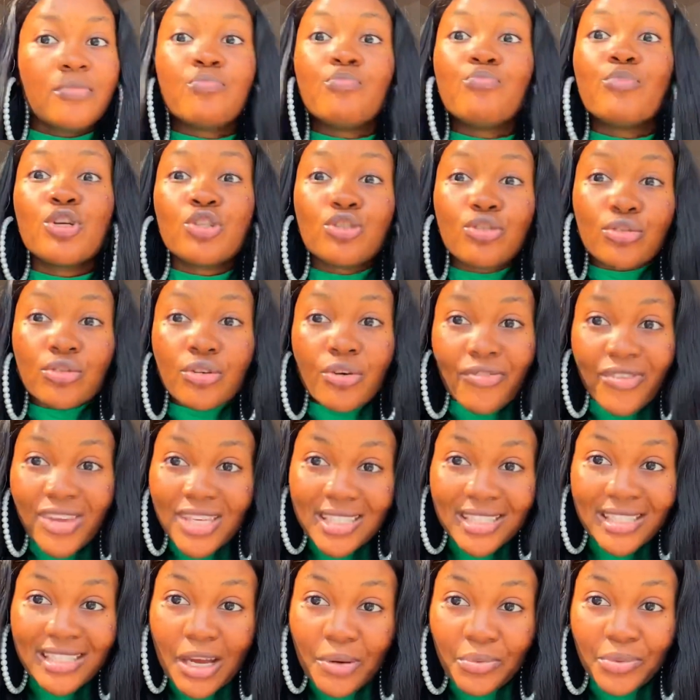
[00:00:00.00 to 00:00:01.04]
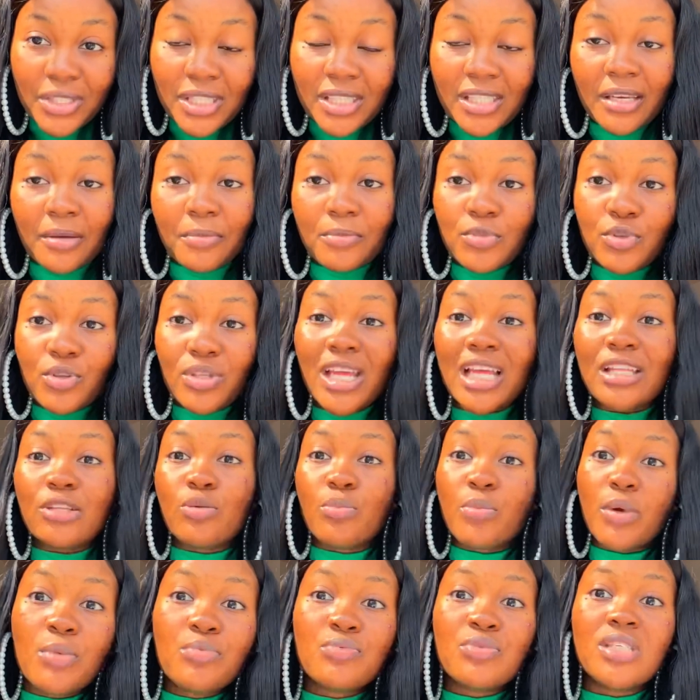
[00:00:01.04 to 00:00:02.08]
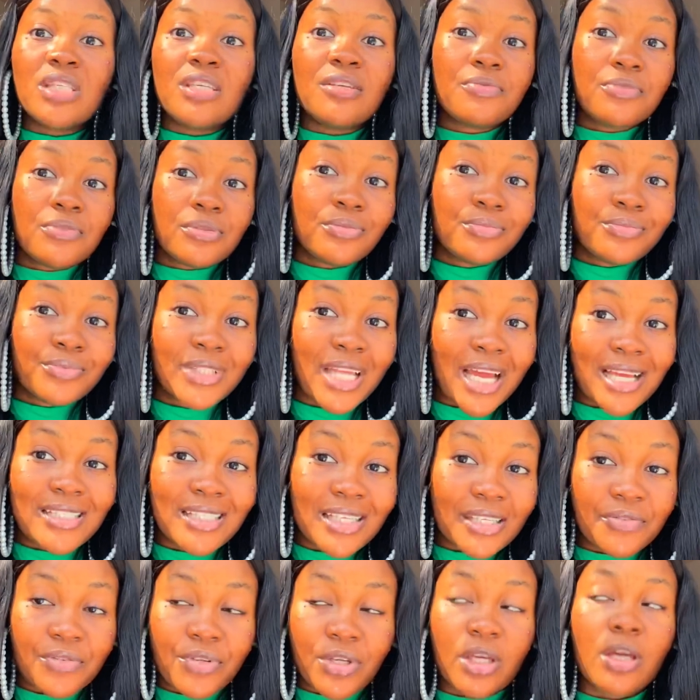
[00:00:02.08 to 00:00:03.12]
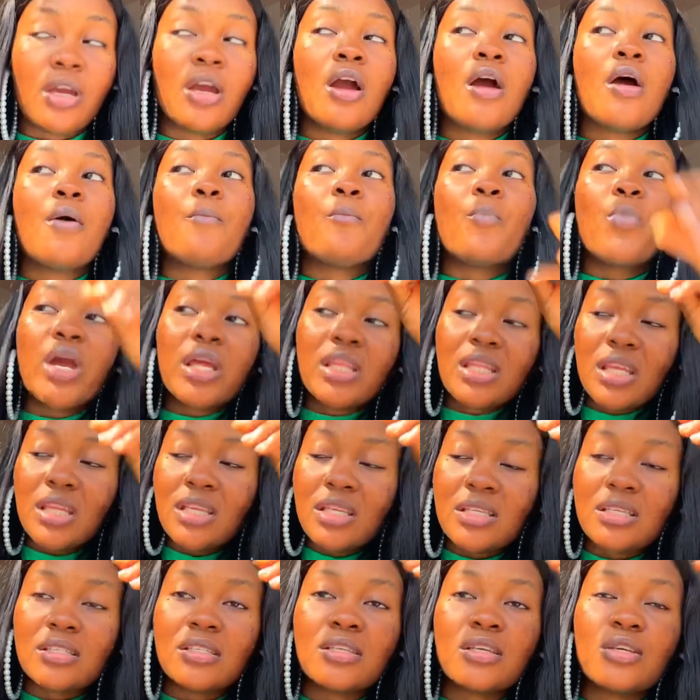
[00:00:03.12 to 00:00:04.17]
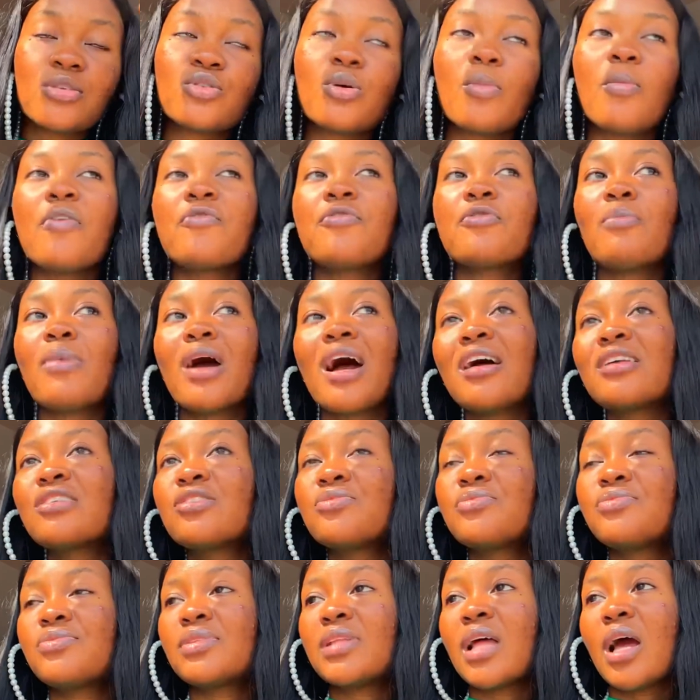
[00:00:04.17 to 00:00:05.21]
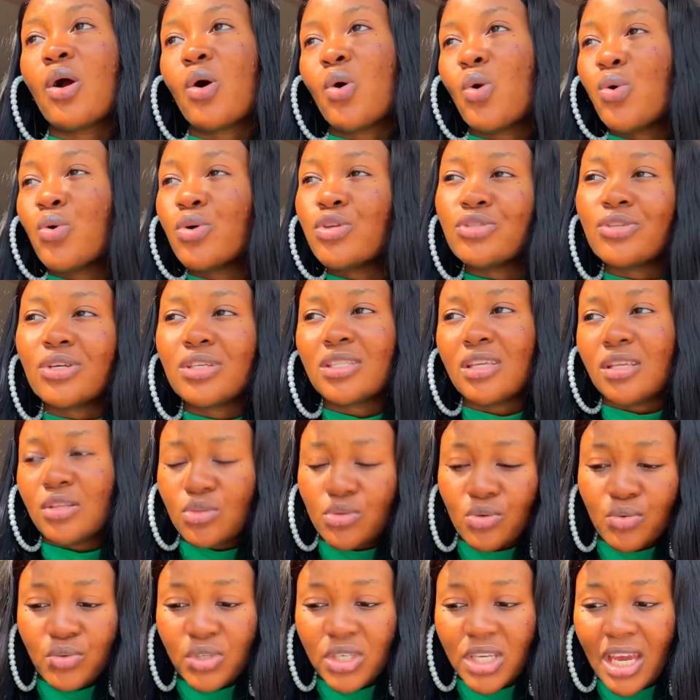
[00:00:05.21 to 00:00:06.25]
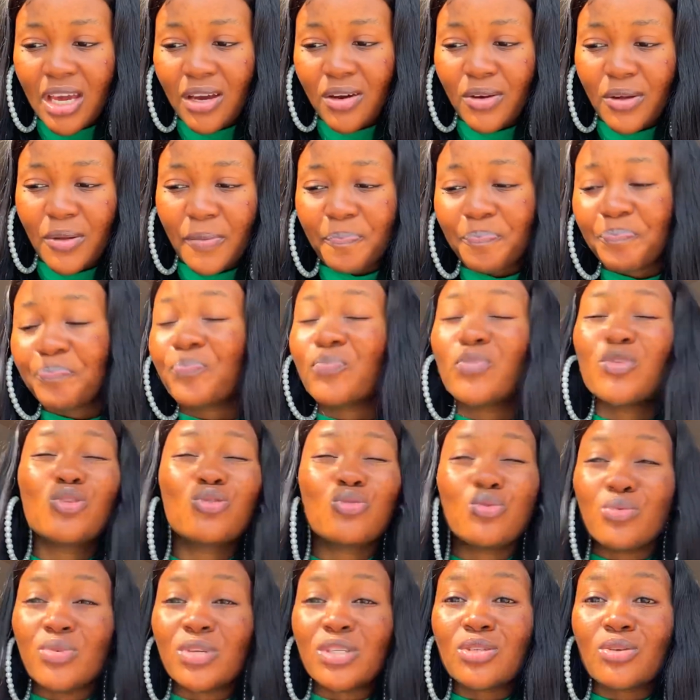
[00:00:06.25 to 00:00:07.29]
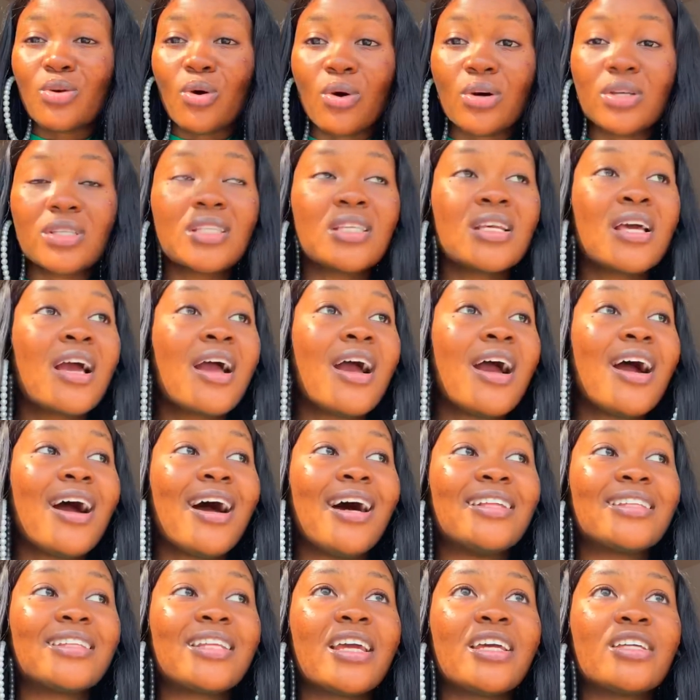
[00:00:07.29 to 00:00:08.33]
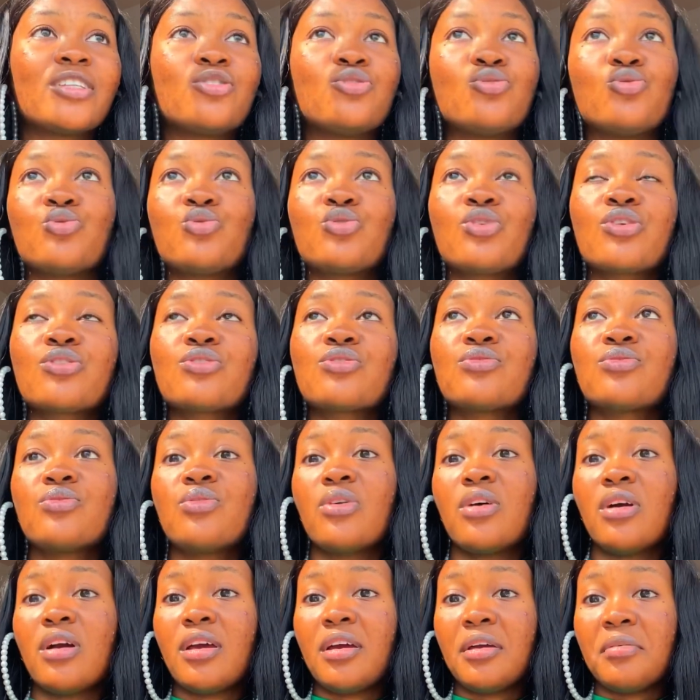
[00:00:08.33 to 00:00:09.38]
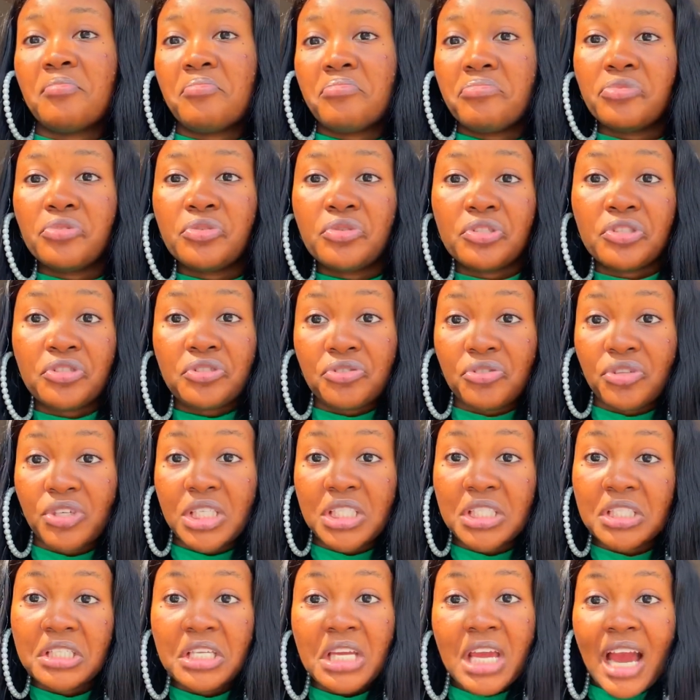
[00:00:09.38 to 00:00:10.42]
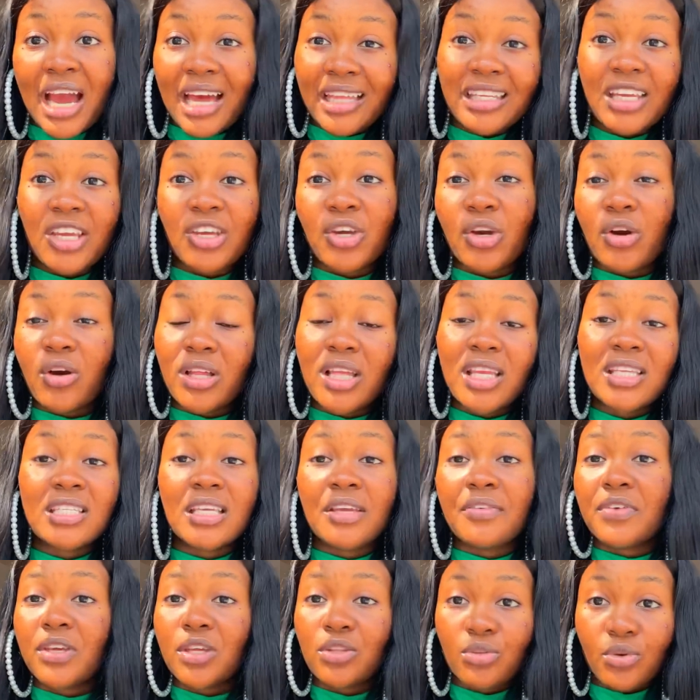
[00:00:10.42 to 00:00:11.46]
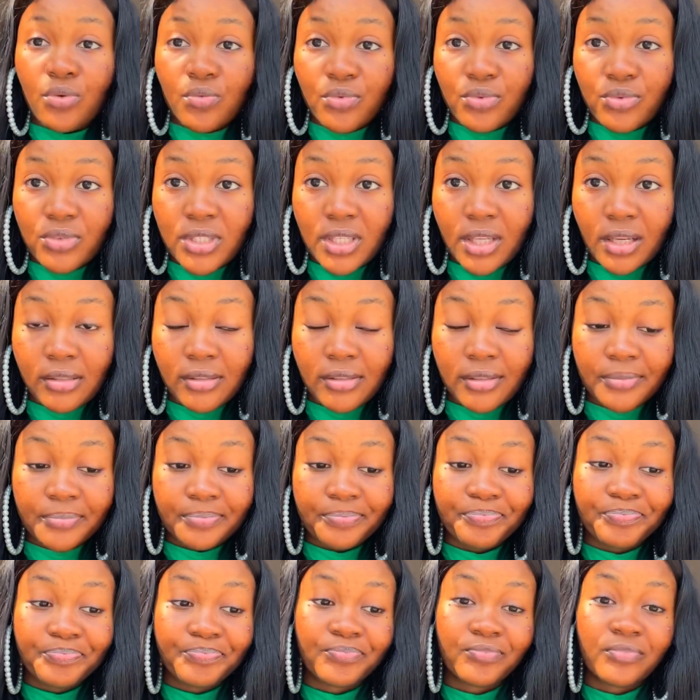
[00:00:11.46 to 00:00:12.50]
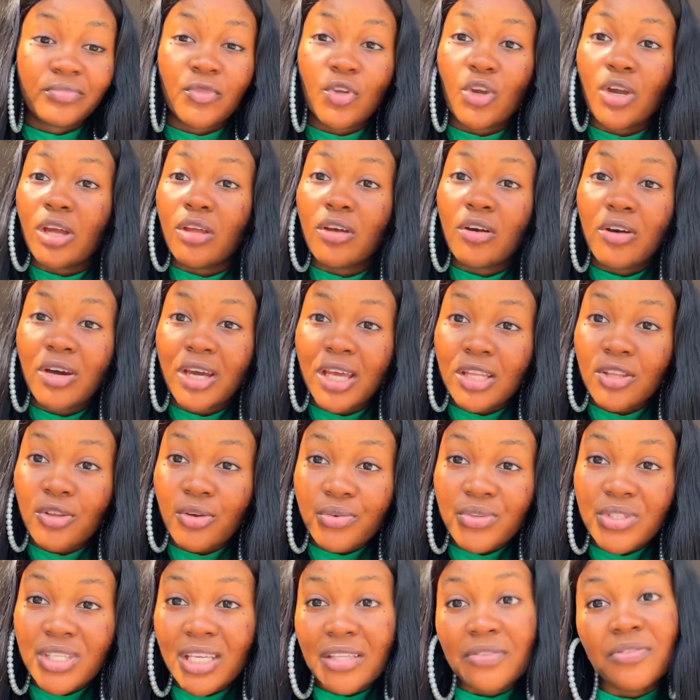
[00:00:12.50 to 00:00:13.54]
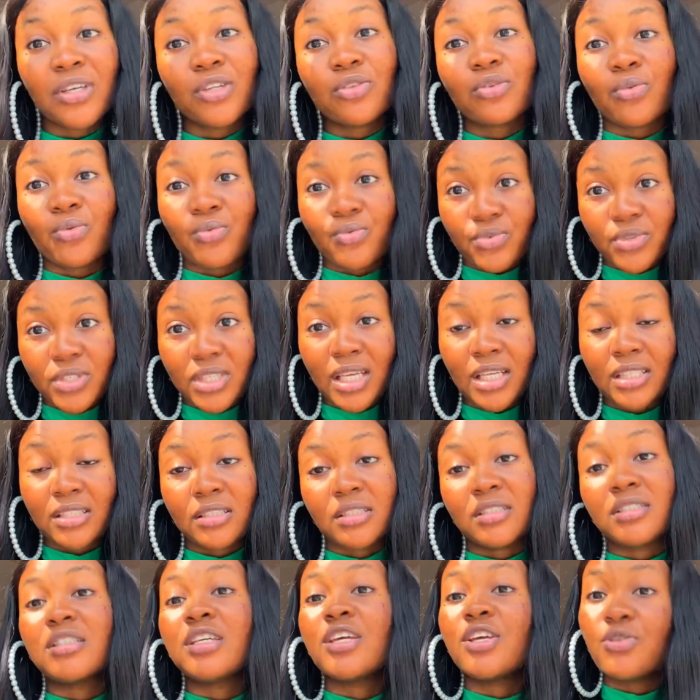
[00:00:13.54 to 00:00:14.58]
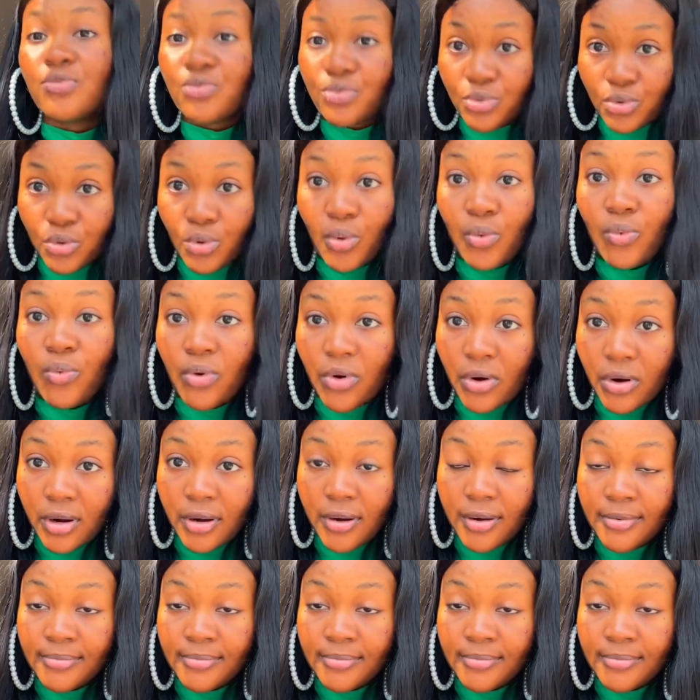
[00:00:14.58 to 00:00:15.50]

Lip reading: Make sure you're registered with them so that they'll be to give you that certificate. But the thing is, some of you might actually feel like, oh, it's just a 2 weeks course, and then you just do the training and then you collect certificate of good standing. You cannot collect certificate of good standing if you don't work.